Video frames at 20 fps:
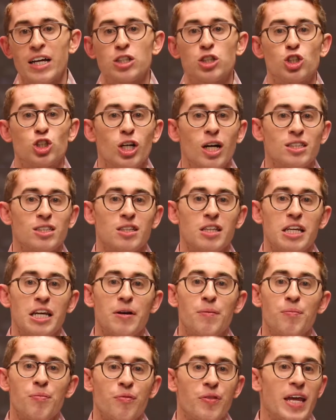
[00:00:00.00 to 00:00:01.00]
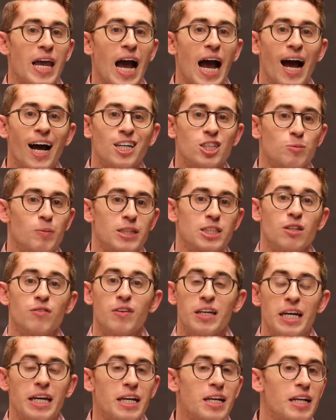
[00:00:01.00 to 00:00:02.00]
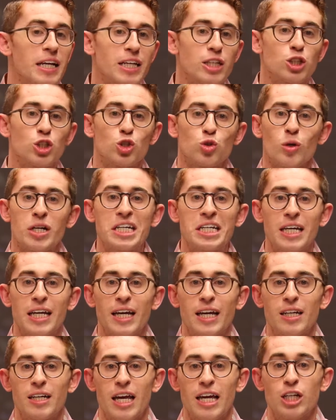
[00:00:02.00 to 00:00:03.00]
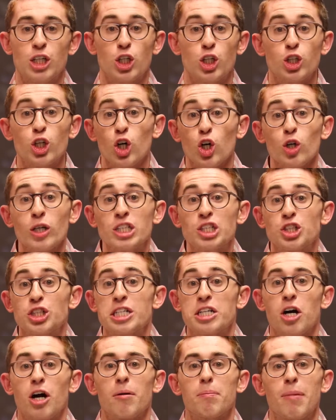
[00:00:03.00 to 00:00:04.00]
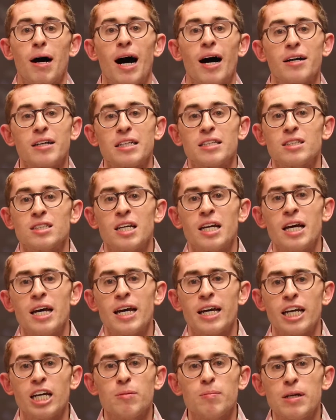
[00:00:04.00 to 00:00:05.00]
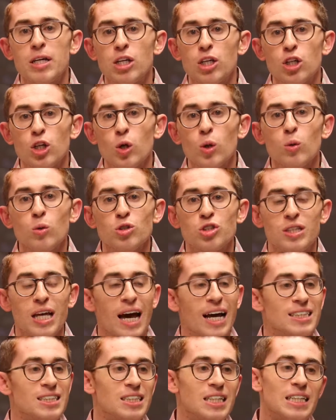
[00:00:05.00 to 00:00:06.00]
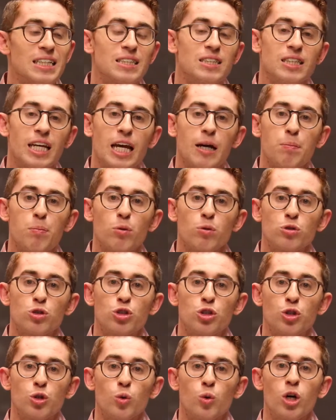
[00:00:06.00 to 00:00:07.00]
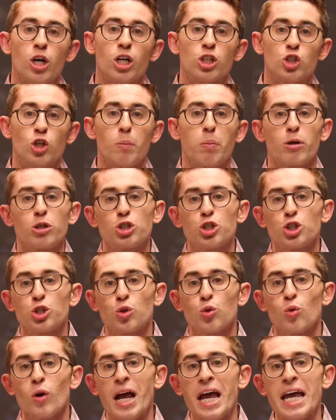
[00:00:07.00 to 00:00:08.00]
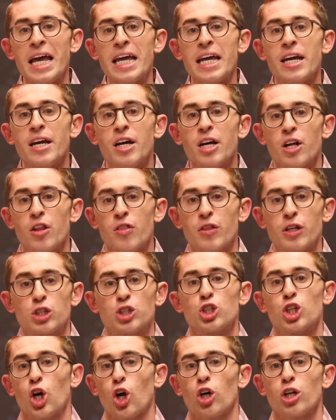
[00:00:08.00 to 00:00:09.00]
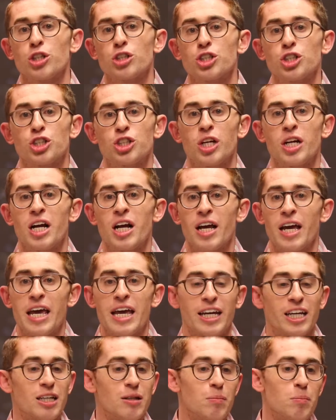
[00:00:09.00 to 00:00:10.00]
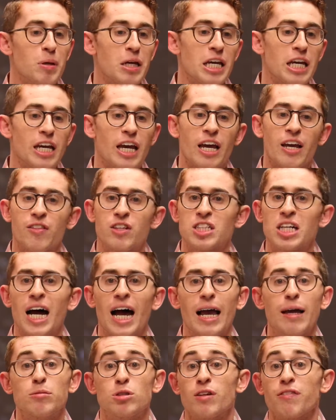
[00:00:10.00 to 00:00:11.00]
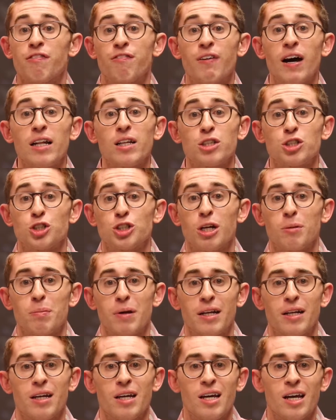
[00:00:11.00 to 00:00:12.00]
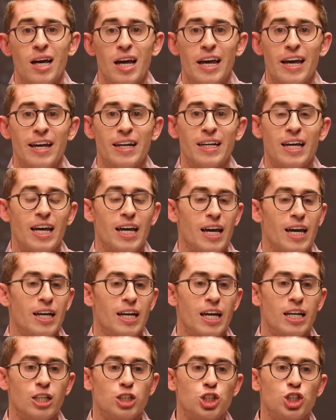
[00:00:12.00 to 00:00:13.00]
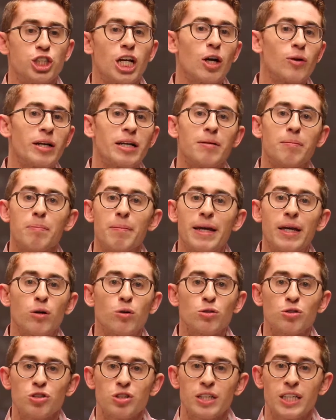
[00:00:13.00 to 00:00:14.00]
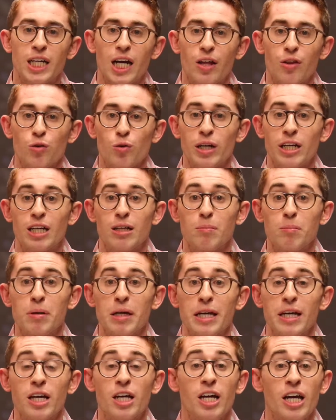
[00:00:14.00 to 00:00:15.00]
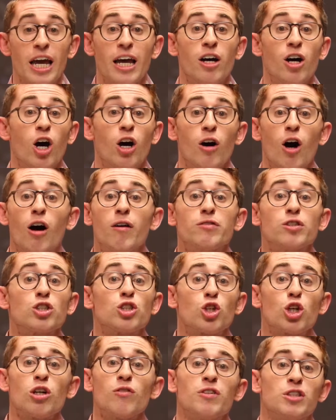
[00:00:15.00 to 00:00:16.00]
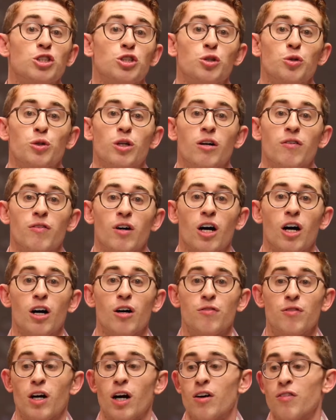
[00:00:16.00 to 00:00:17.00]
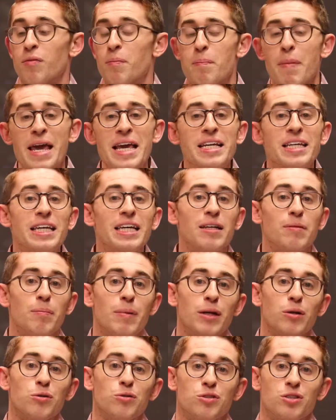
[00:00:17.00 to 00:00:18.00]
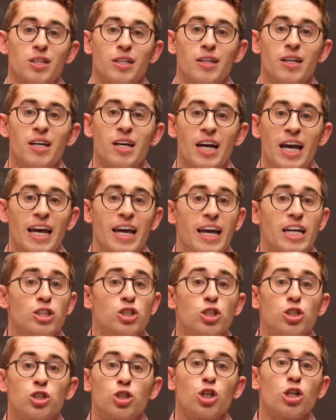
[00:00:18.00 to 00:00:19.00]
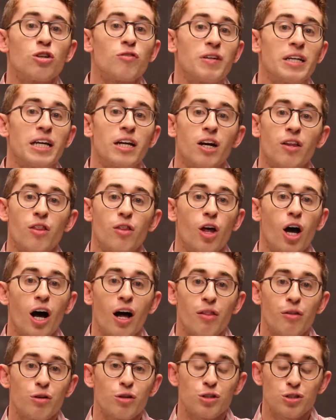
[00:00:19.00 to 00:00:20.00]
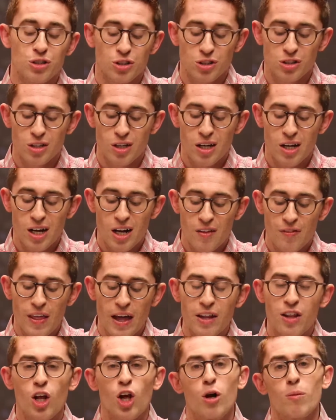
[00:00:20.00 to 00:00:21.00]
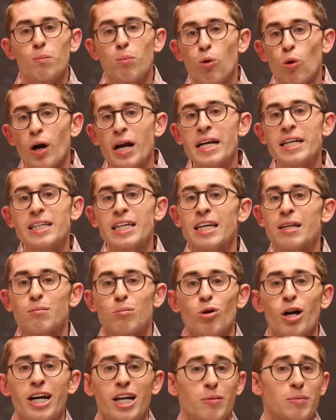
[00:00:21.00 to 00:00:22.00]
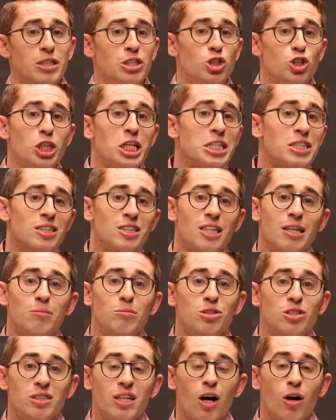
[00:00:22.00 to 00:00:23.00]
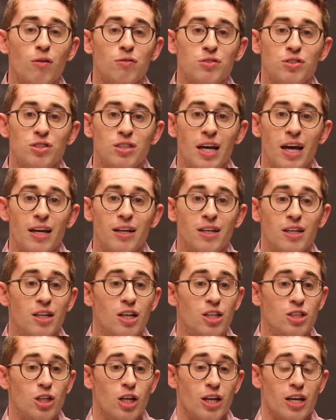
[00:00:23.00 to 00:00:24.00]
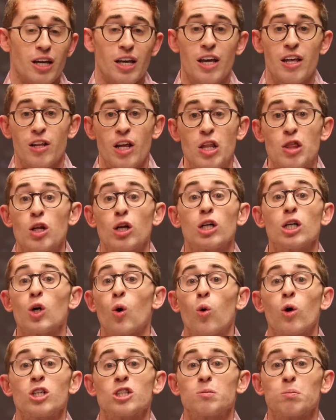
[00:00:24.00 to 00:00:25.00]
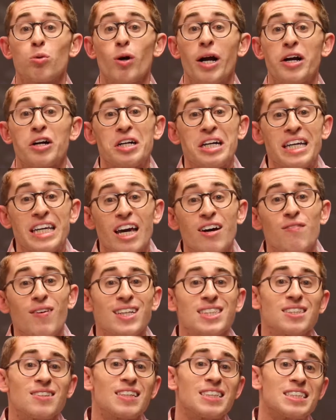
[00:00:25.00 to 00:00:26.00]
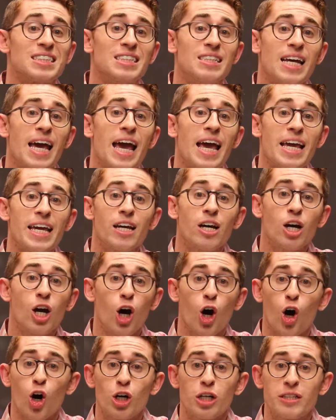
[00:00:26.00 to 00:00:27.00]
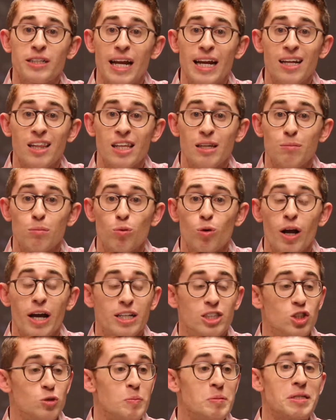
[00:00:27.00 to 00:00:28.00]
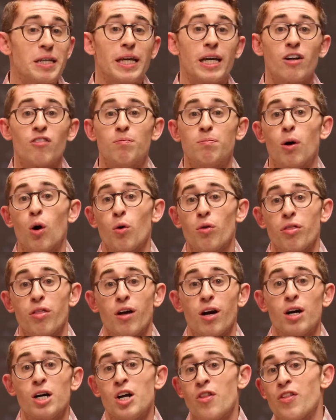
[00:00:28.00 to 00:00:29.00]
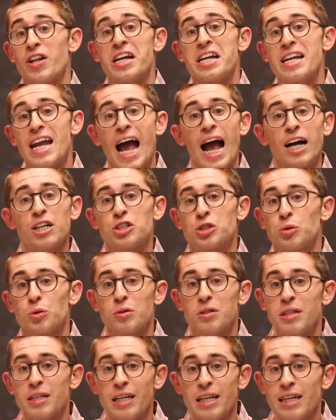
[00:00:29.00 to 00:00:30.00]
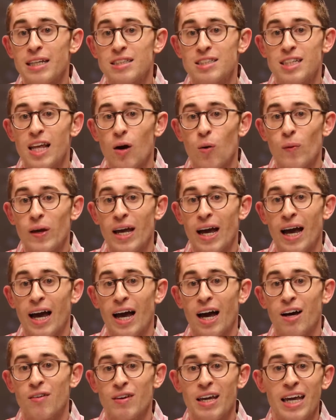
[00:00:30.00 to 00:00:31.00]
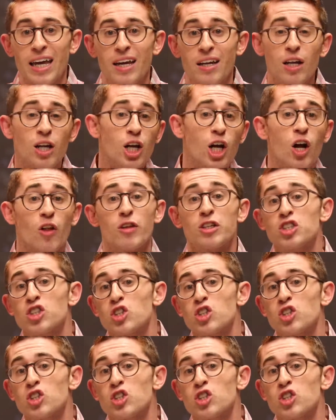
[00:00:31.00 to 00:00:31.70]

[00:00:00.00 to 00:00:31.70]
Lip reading: just the aspects of eating and drinking and nourishing our bodies can be used as an example to portray the church. It can be at times of fellowship and sharing meals together. It can be of servitude, of making meals and serving others. That breaking bread, I mean, Jesus himself said in the Lord's Prayer, "Give us this day our daily bread," speaking of both the natural needs that we have and the